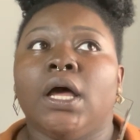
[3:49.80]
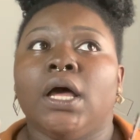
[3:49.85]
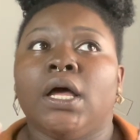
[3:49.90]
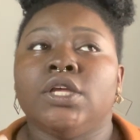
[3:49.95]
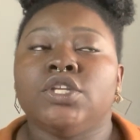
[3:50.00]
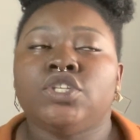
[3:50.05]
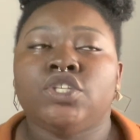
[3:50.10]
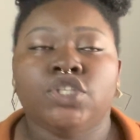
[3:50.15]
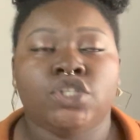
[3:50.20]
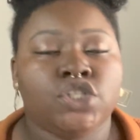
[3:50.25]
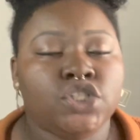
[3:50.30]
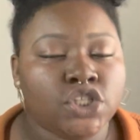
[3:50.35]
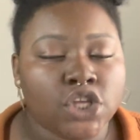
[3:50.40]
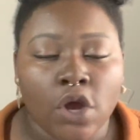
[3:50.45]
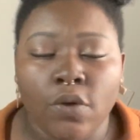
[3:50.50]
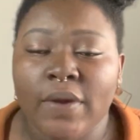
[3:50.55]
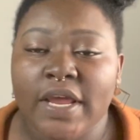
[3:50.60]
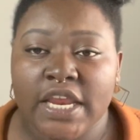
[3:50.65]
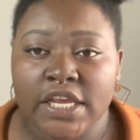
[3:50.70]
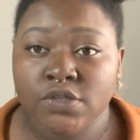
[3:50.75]

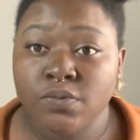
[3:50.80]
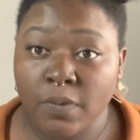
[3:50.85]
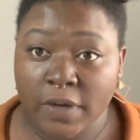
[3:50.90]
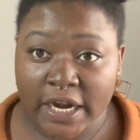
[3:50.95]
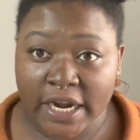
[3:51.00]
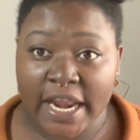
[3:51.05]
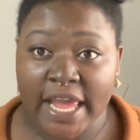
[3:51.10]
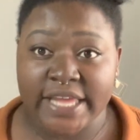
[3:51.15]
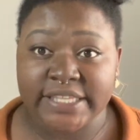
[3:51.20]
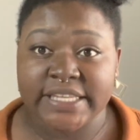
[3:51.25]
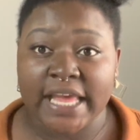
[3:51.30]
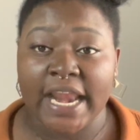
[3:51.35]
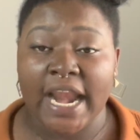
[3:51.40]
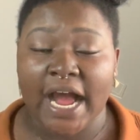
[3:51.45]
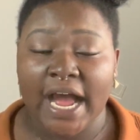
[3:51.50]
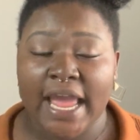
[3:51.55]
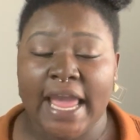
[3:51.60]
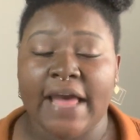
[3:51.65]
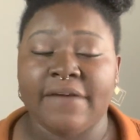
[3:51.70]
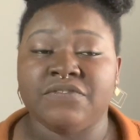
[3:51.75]
So it is what it is, and
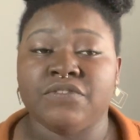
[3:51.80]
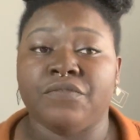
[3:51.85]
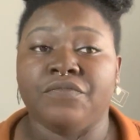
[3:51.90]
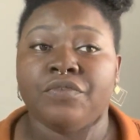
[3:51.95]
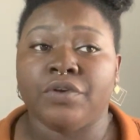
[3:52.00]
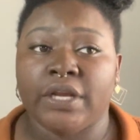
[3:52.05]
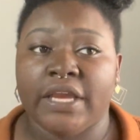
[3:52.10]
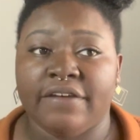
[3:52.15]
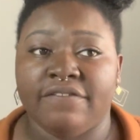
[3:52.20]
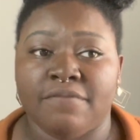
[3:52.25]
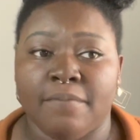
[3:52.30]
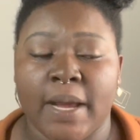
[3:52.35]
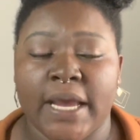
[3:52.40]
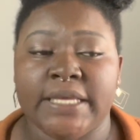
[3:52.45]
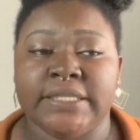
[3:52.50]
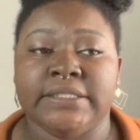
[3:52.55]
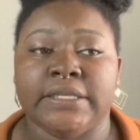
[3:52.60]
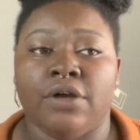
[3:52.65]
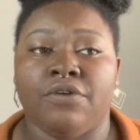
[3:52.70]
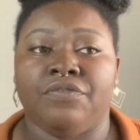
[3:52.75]
I have to forgive
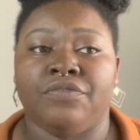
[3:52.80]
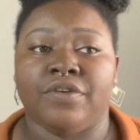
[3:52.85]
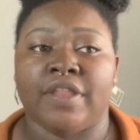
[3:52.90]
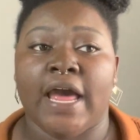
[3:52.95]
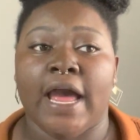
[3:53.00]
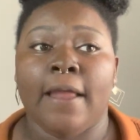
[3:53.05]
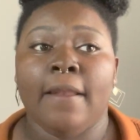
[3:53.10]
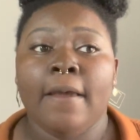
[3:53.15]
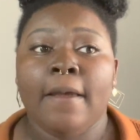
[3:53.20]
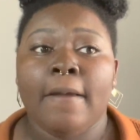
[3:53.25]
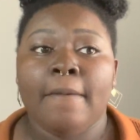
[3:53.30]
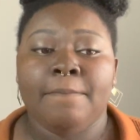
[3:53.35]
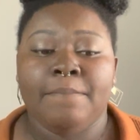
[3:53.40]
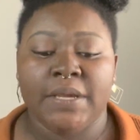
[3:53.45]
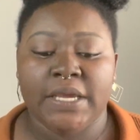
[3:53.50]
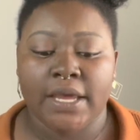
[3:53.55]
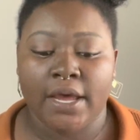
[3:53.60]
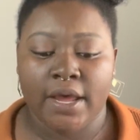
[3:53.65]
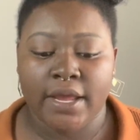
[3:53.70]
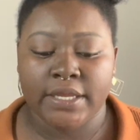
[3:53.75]
myself for that,
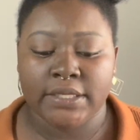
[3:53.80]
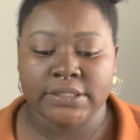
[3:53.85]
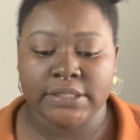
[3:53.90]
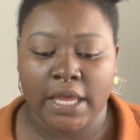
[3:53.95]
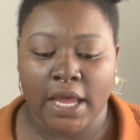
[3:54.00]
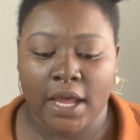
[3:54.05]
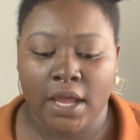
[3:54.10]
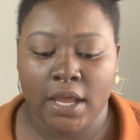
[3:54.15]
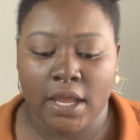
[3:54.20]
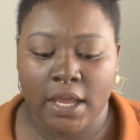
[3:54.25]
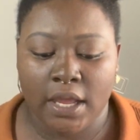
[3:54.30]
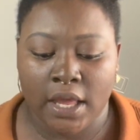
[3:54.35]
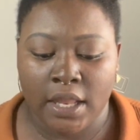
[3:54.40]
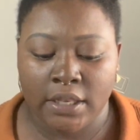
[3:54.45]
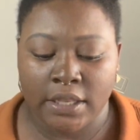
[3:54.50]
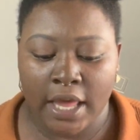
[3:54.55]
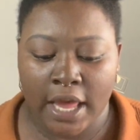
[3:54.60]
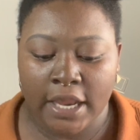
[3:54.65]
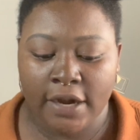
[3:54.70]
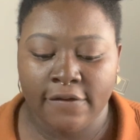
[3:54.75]
because a
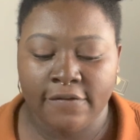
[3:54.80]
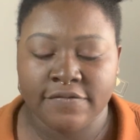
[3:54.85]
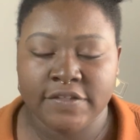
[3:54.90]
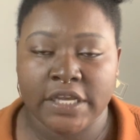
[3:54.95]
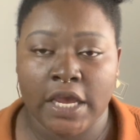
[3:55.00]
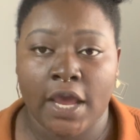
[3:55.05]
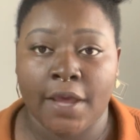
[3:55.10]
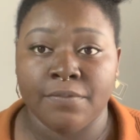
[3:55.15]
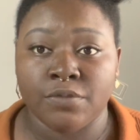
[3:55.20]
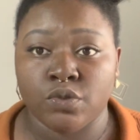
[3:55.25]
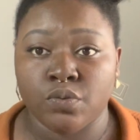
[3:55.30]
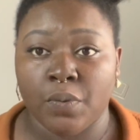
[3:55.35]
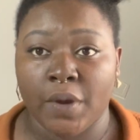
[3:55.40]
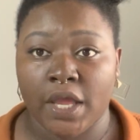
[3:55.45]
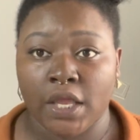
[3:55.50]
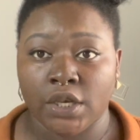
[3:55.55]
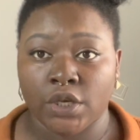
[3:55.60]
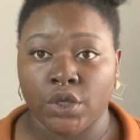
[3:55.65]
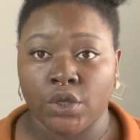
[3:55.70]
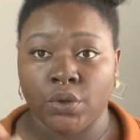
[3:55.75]
lot of times
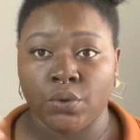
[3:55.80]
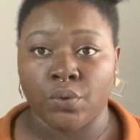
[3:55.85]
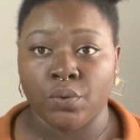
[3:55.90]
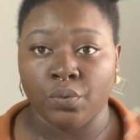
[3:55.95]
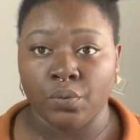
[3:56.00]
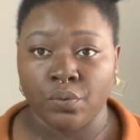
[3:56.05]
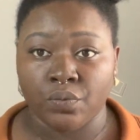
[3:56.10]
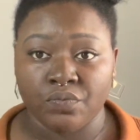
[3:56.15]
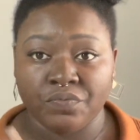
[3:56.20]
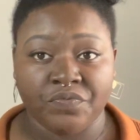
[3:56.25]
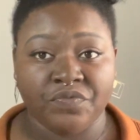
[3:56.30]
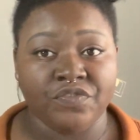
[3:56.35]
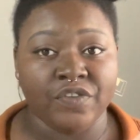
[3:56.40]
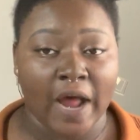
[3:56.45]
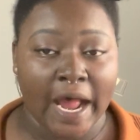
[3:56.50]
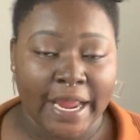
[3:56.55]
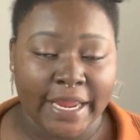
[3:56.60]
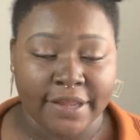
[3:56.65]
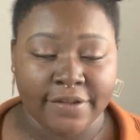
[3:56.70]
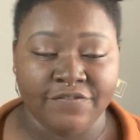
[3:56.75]
when you
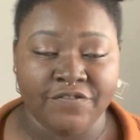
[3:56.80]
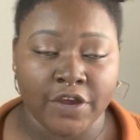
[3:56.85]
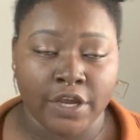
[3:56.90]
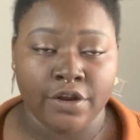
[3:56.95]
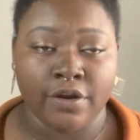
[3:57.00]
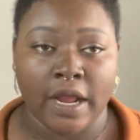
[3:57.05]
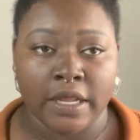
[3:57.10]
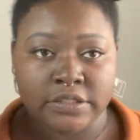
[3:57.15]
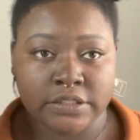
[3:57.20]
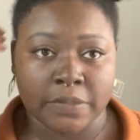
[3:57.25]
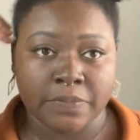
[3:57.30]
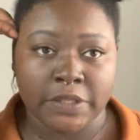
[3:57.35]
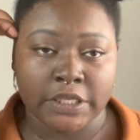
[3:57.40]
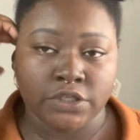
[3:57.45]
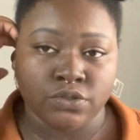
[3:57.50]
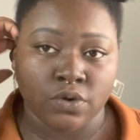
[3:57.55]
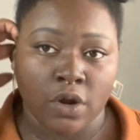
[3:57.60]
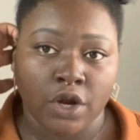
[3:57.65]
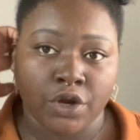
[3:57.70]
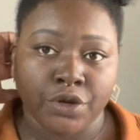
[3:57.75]
figure out
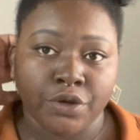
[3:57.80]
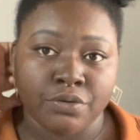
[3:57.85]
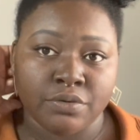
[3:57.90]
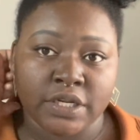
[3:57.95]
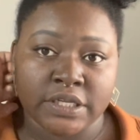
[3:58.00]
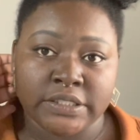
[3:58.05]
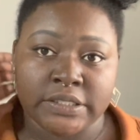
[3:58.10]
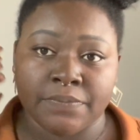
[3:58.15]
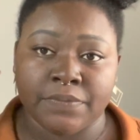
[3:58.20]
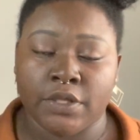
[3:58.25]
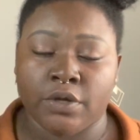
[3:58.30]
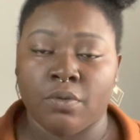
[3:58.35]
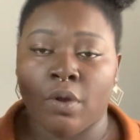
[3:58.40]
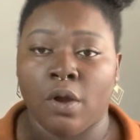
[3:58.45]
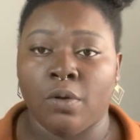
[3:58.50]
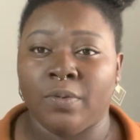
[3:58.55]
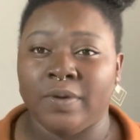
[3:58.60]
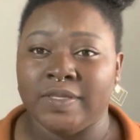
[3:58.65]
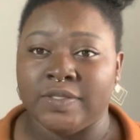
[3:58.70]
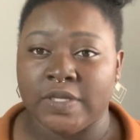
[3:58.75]
something's wrong or you did something
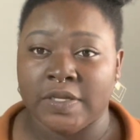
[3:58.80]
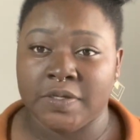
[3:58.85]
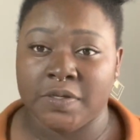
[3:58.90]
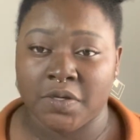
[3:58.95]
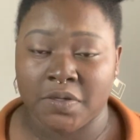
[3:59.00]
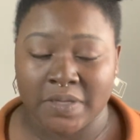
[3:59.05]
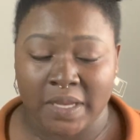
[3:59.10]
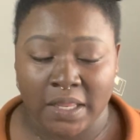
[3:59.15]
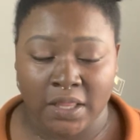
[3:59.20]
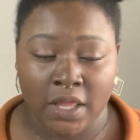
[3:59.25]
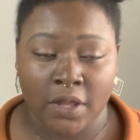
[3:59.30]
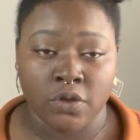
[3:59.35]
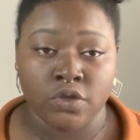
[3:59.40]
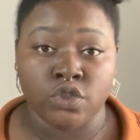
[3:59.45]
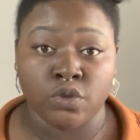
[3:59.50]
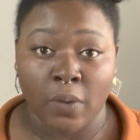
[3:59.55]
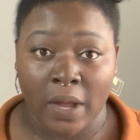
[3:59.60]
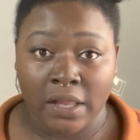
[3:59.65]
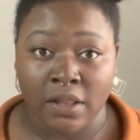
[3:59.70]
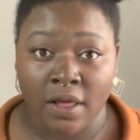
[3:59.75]
wrong, we tend to
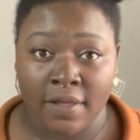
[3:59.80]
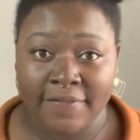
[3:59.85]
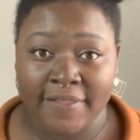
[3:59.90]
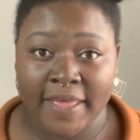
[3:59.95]
dwell on